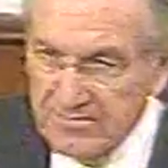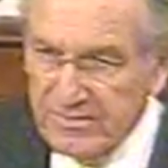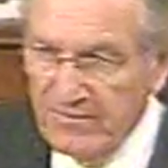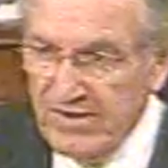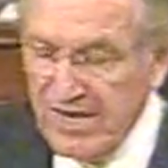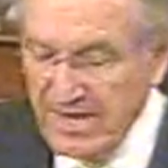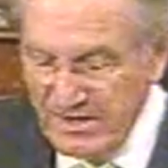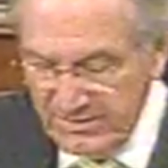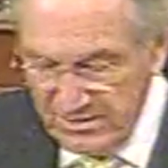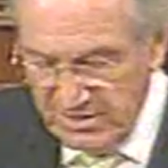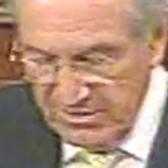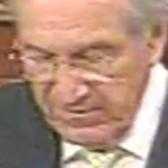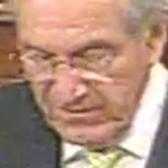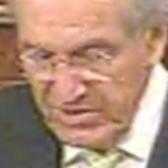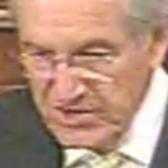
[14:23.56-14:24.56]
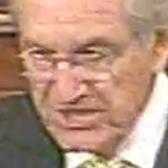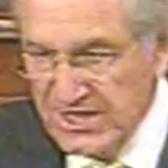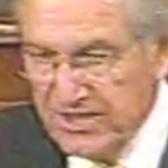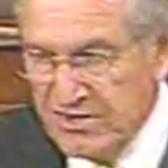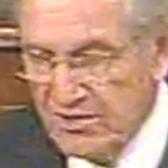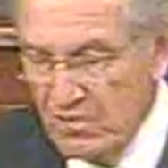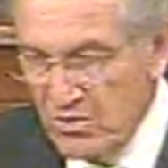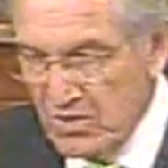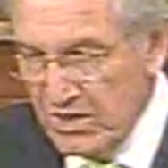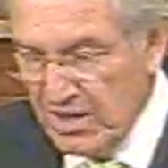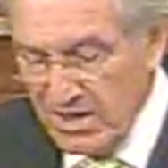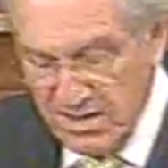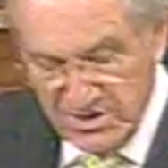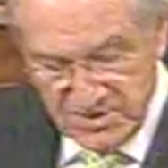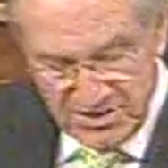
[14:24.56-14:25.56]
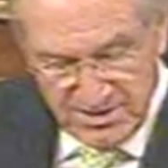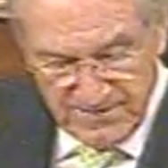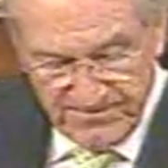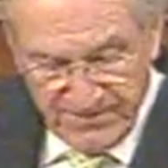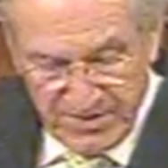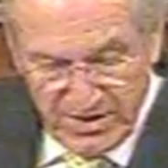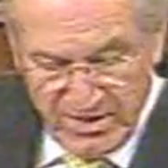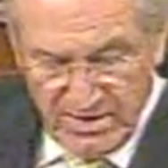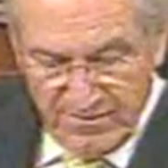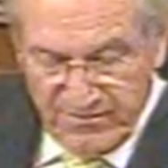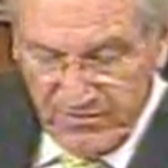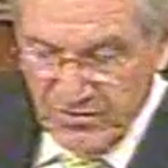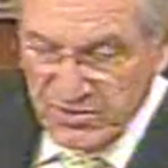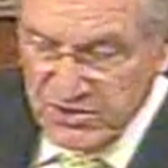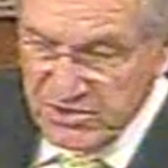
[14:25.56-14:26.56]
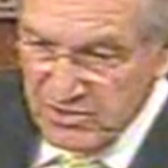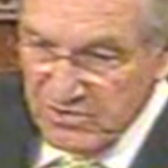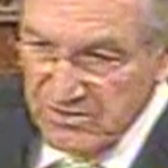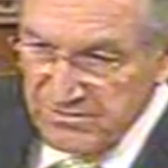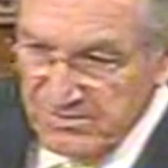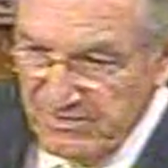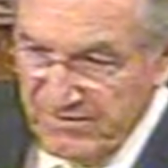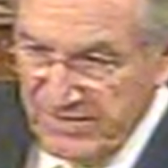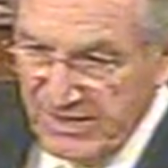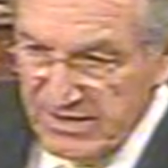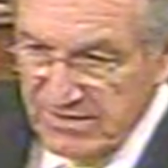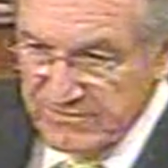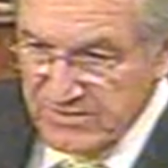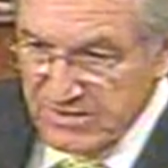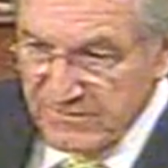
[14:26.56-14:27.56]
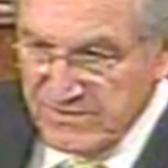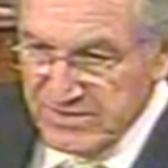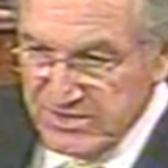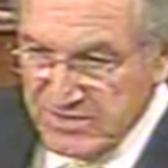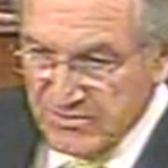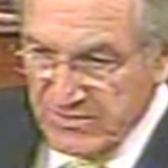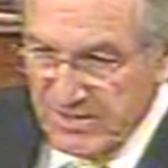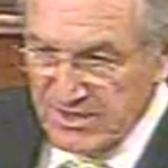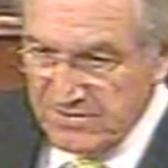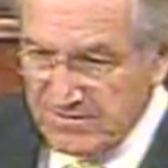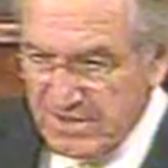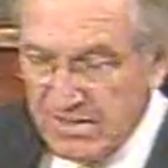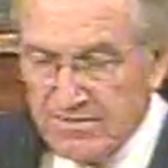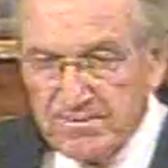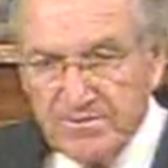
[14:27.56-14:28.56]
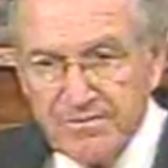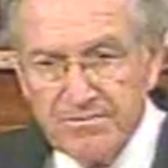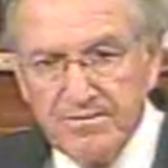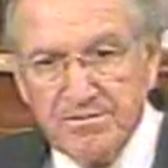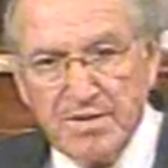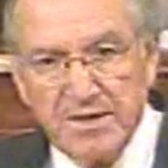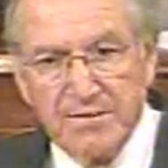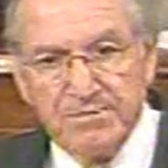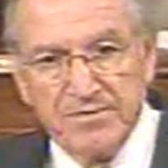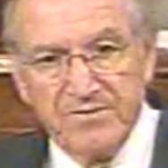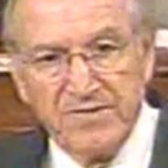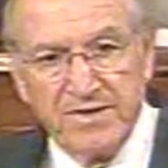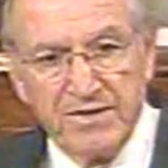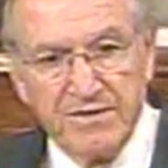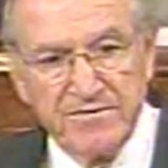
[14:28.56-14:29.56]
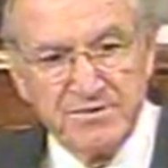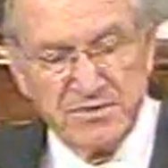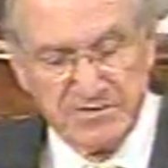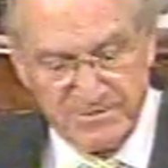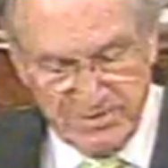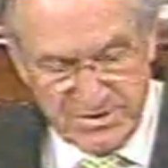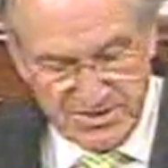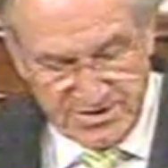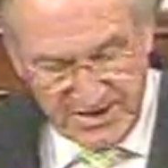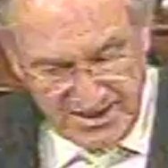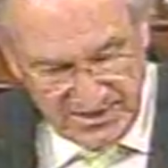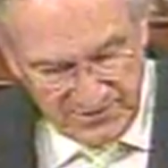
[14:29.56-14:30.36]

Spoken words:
provide coverage at no cost for certain preventative services recommended by the Preventative Services Task